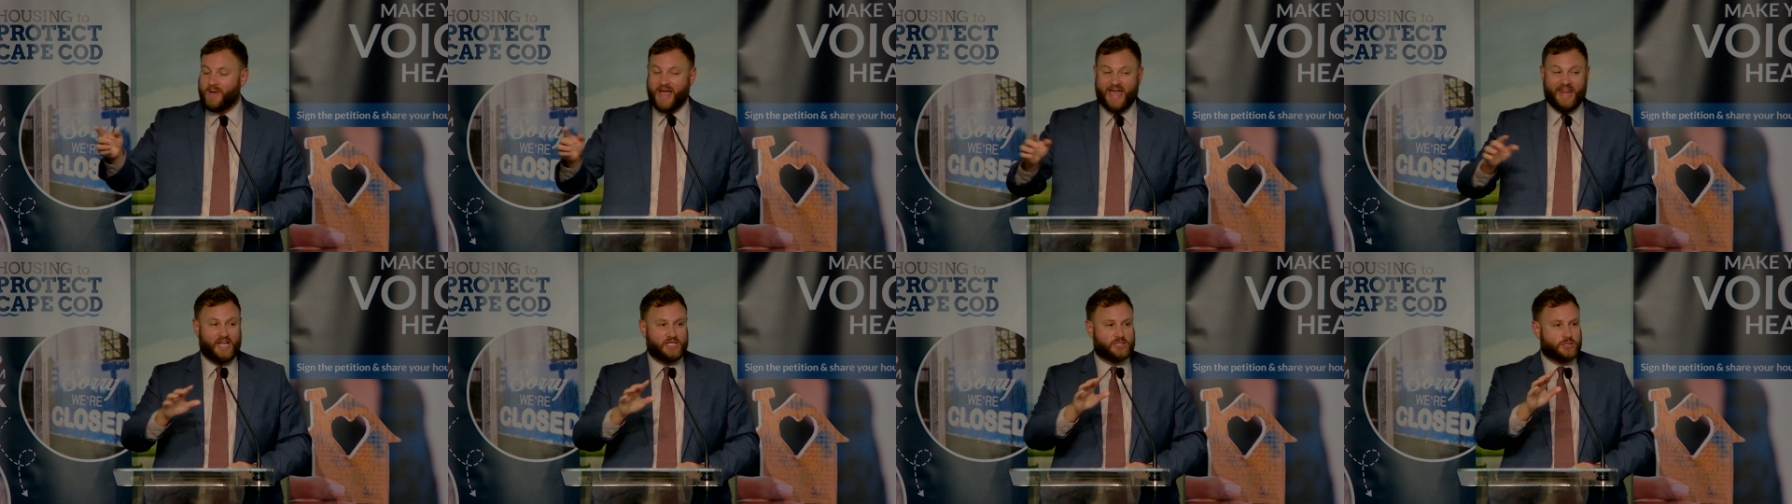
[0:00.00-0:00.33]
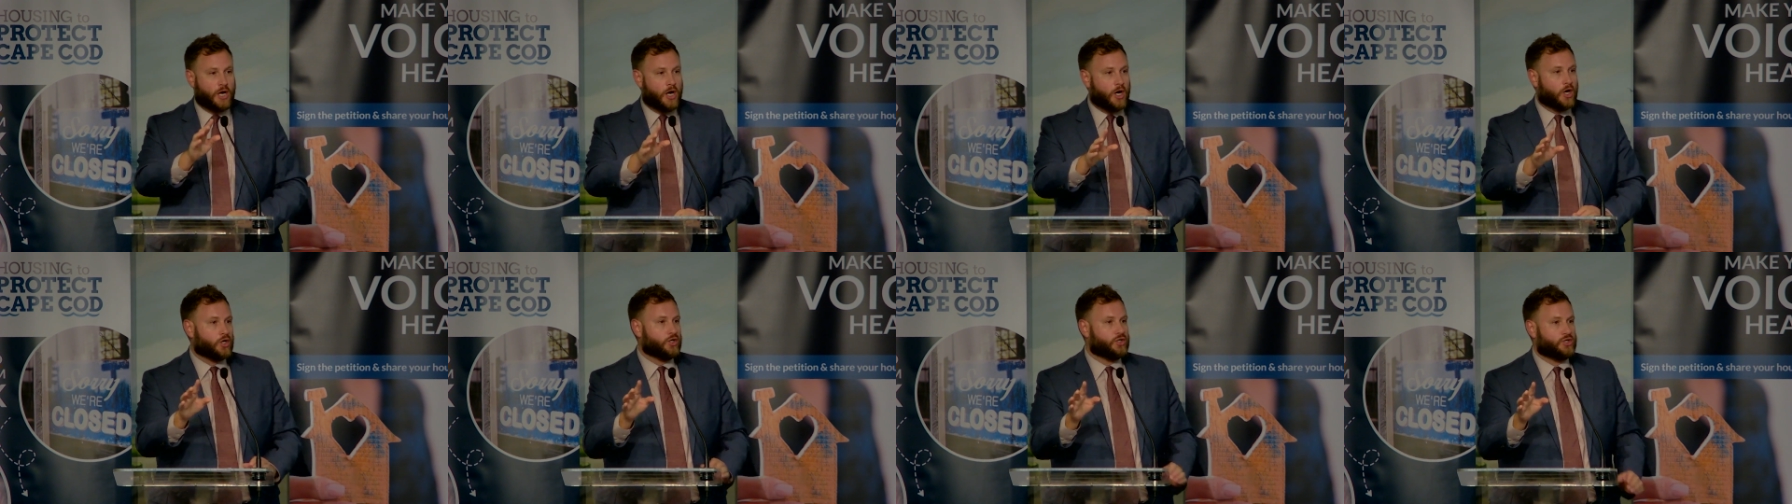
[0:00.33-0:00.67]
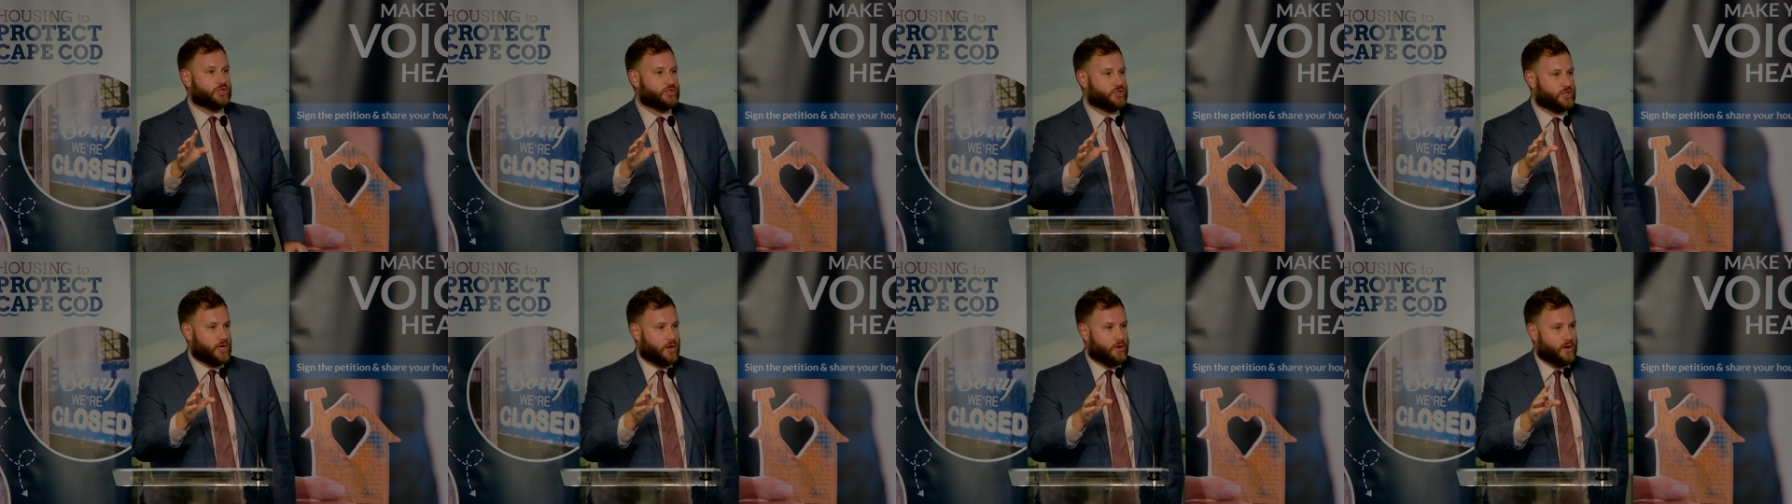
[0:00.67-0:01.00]
And it's hard to
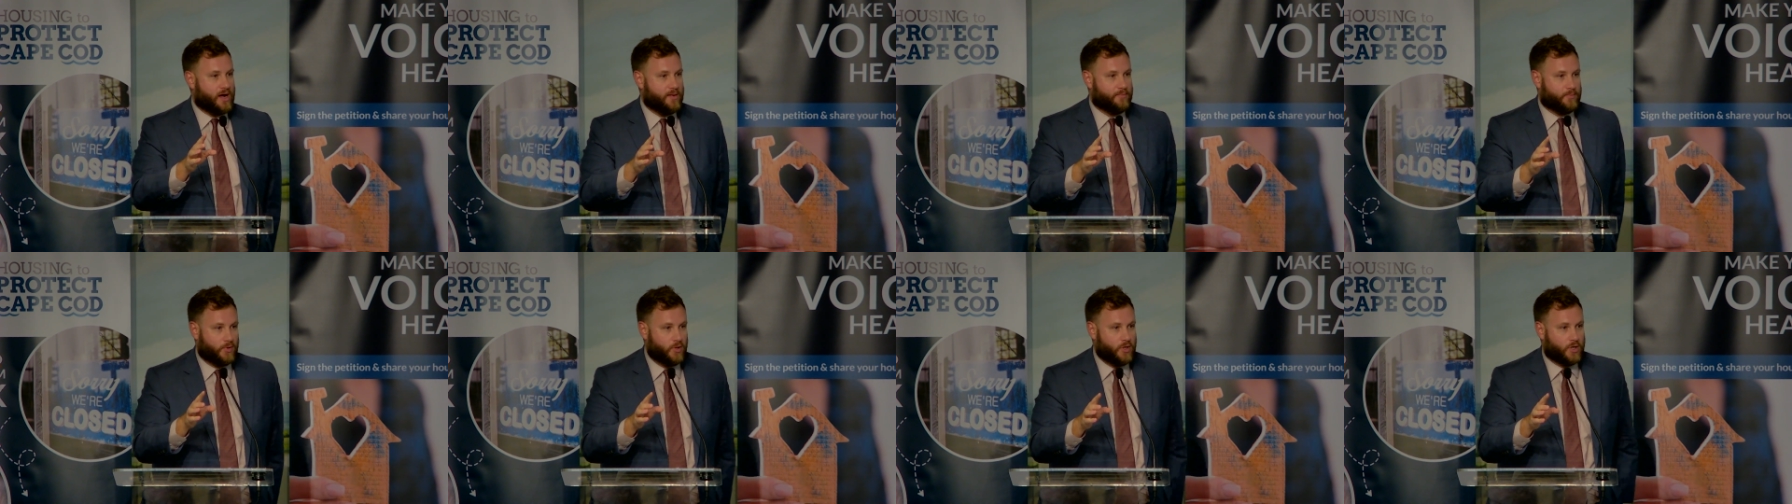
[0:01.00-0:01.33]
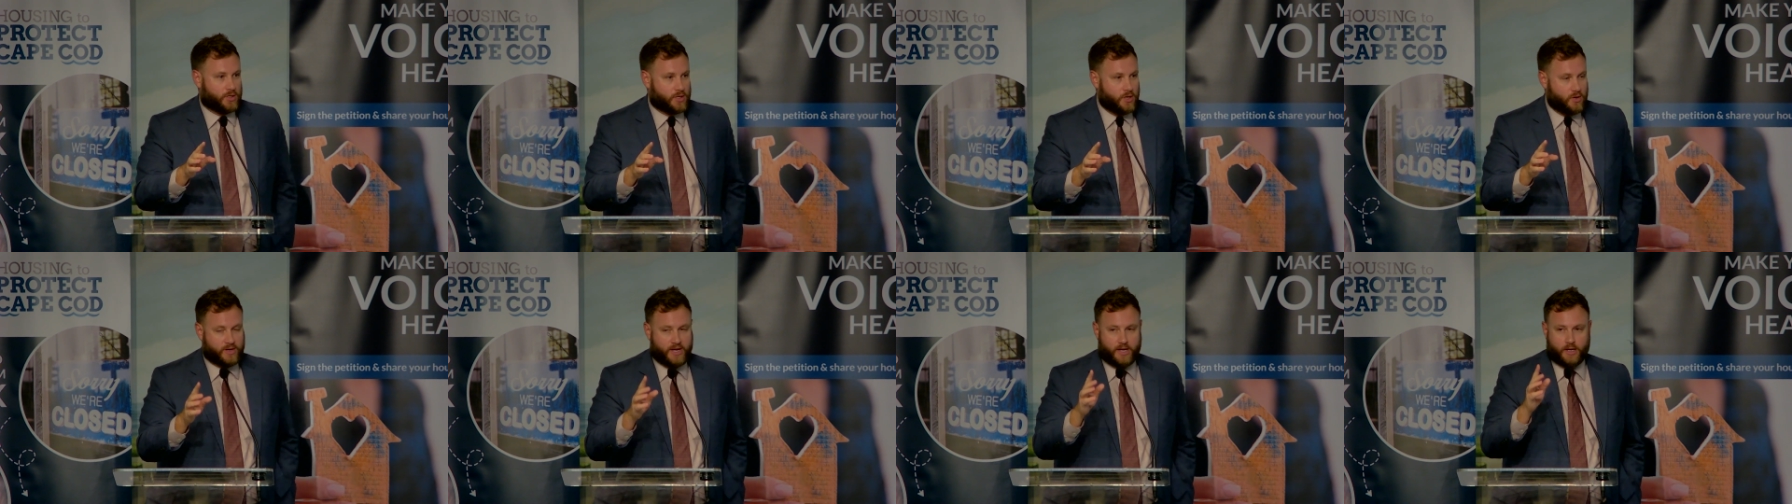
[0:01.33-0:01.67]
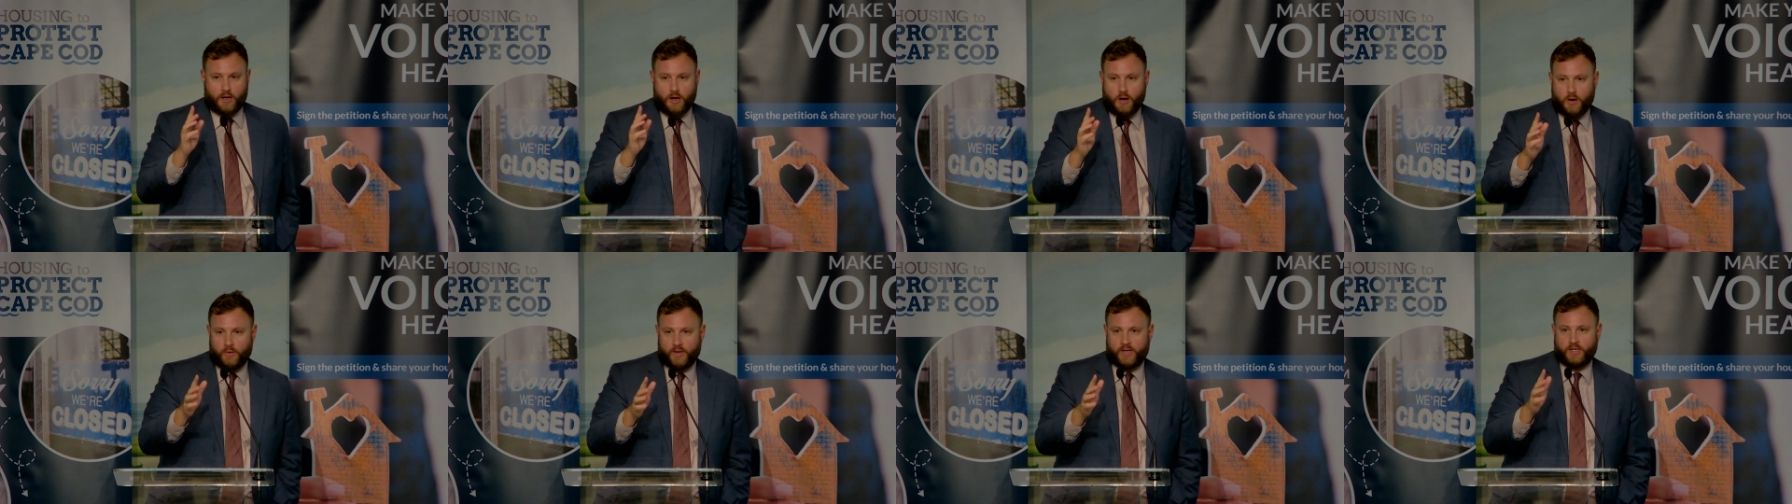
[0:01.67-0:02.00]
show up. Look, okay,
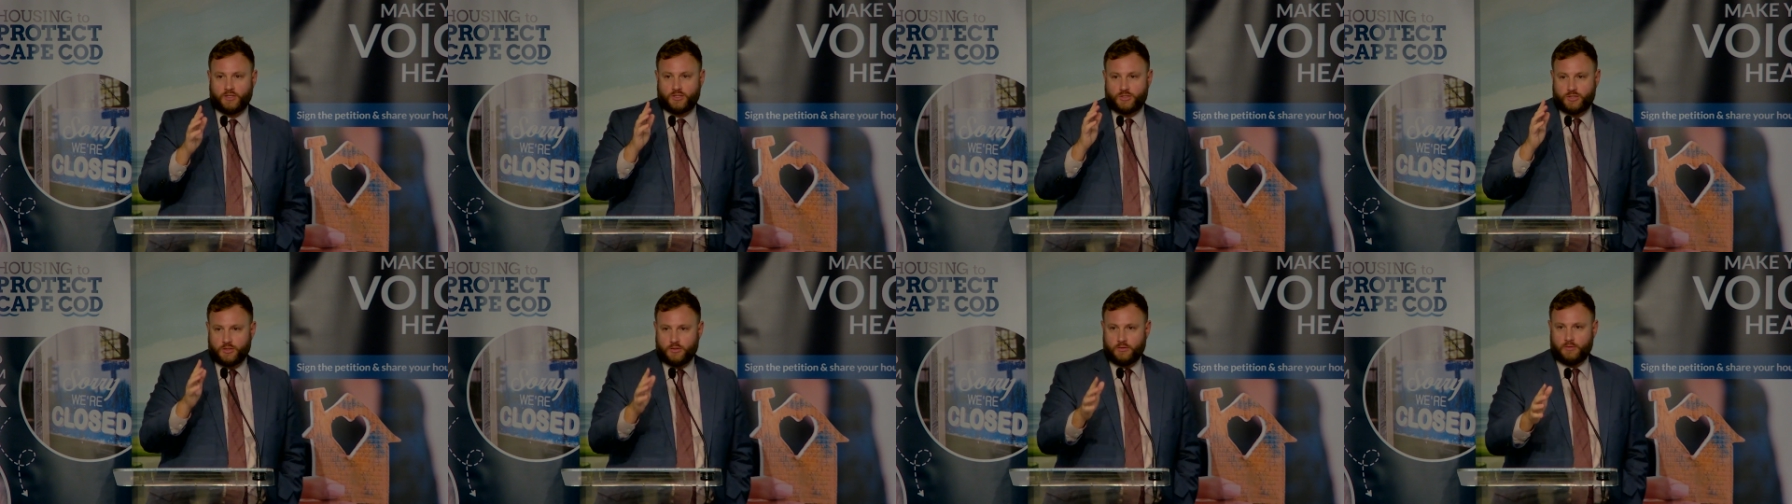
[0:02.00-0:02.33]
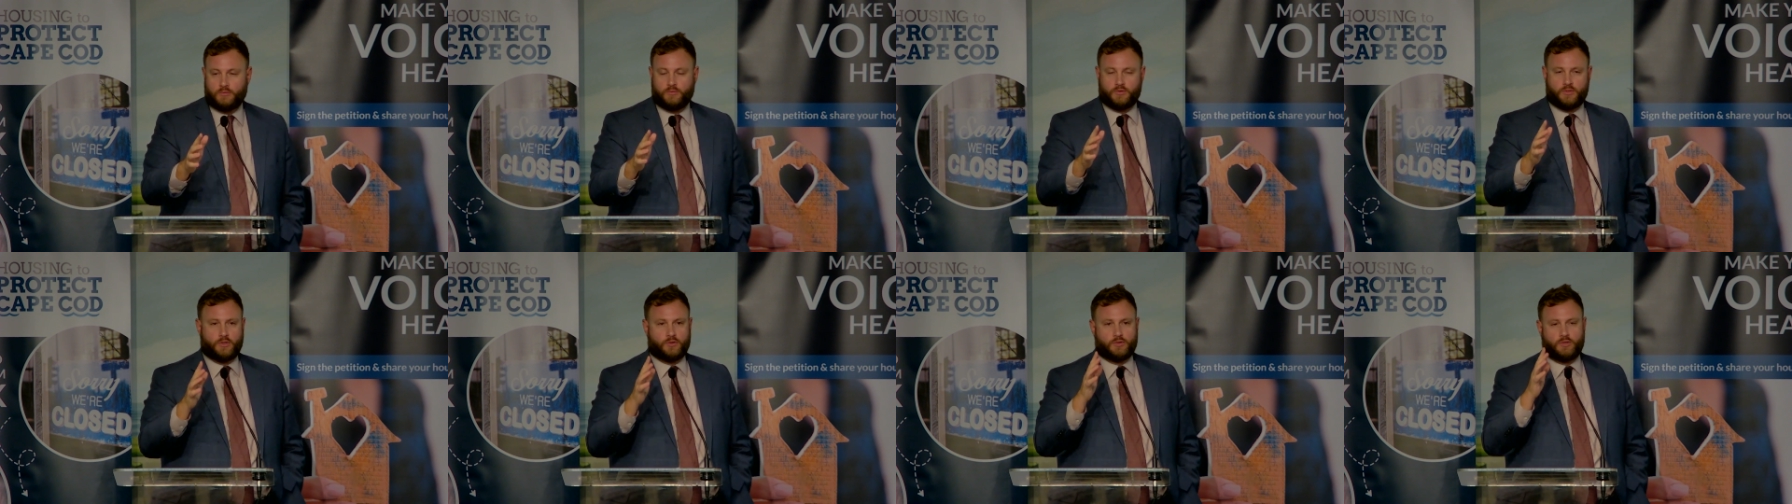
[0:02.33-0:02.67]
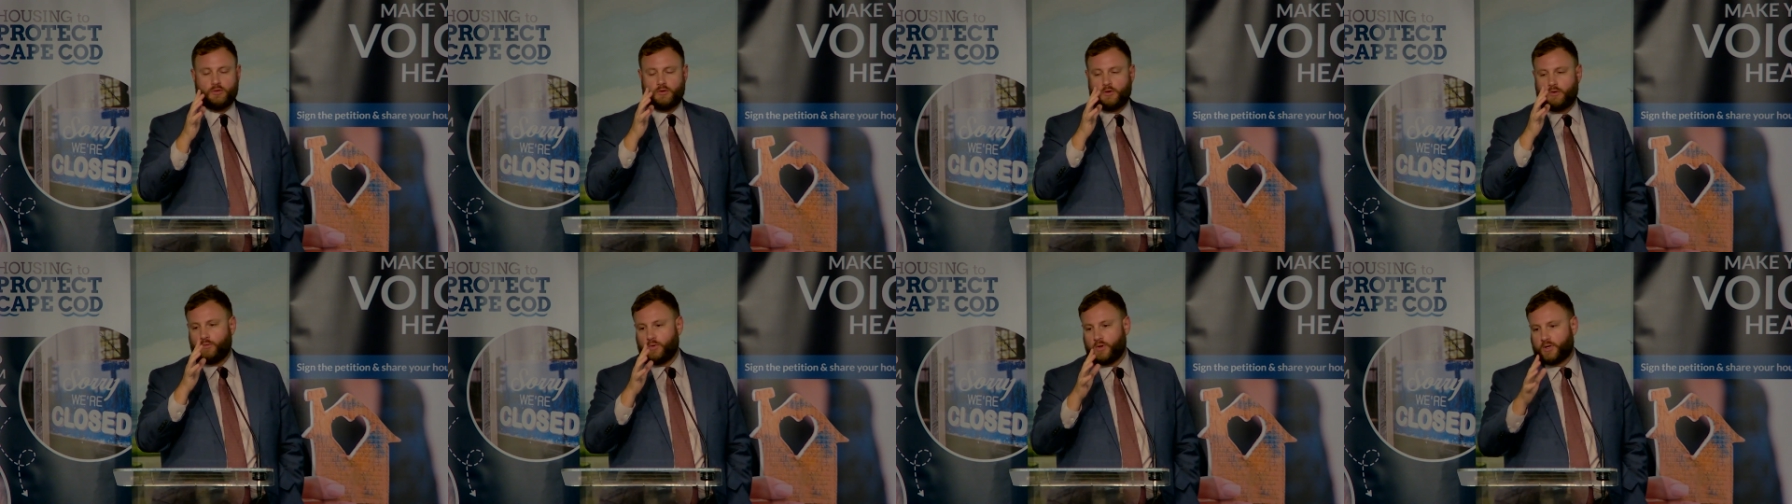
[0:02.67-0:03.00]
going to,
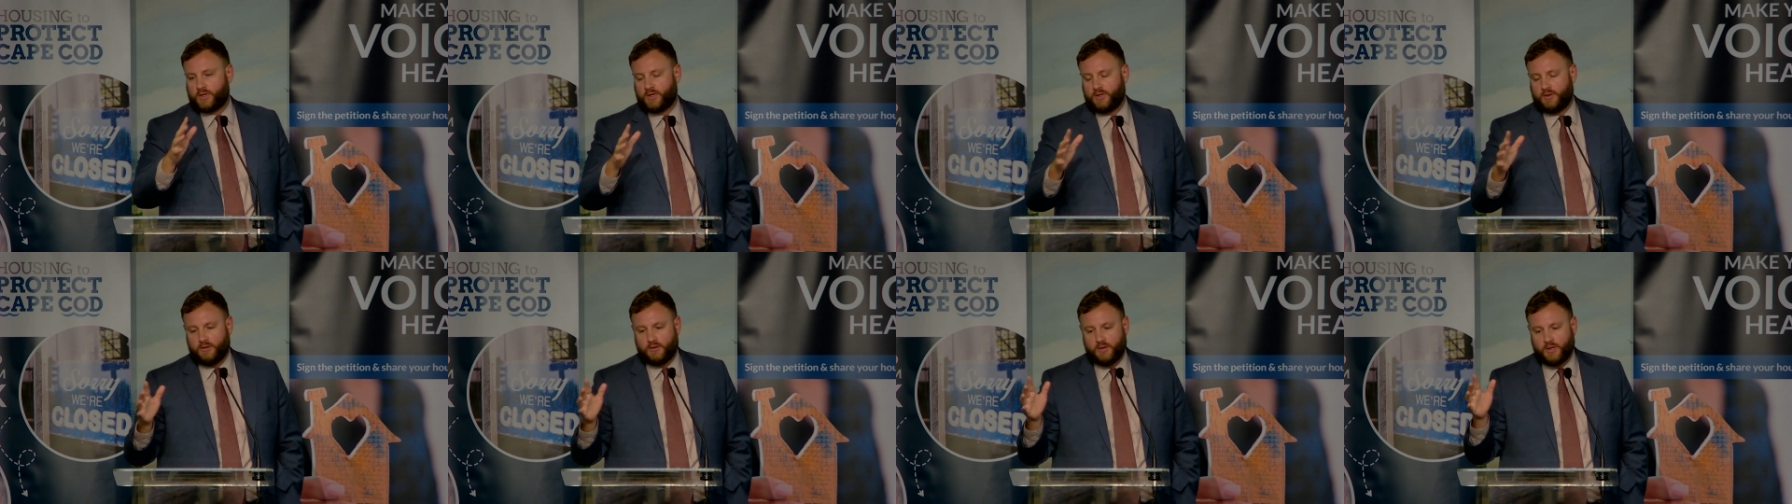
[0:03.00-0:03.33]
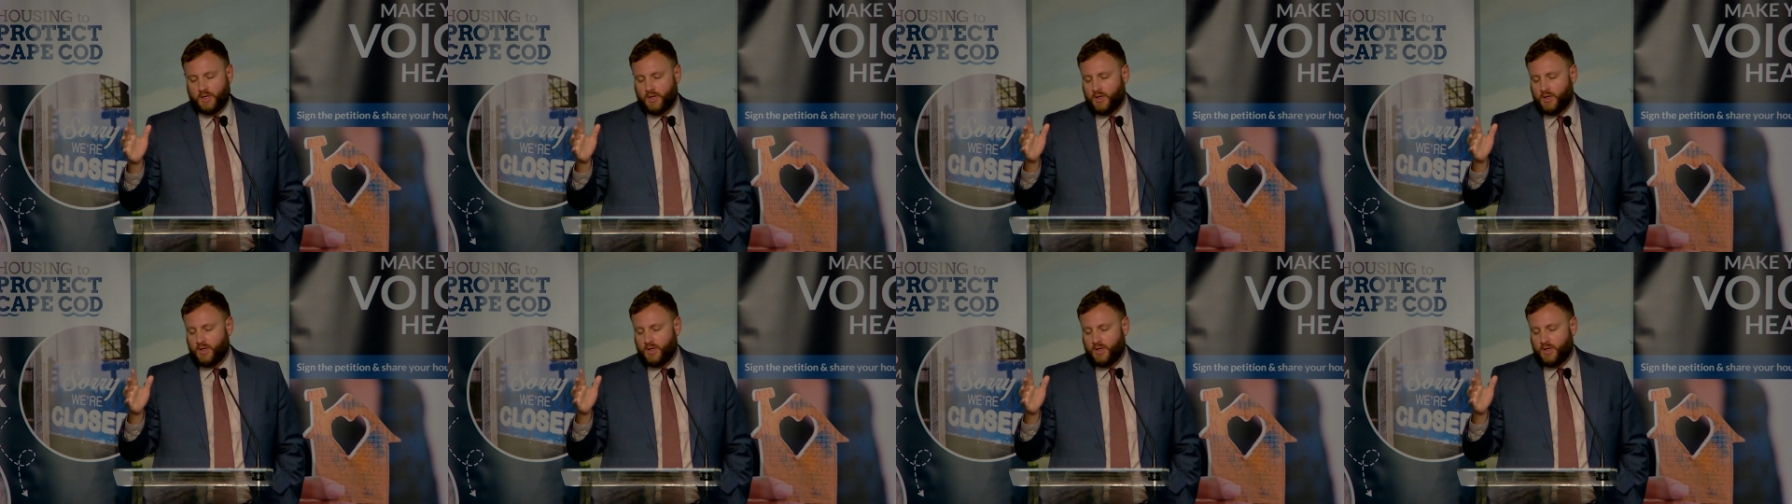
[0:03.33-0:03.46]
you're a working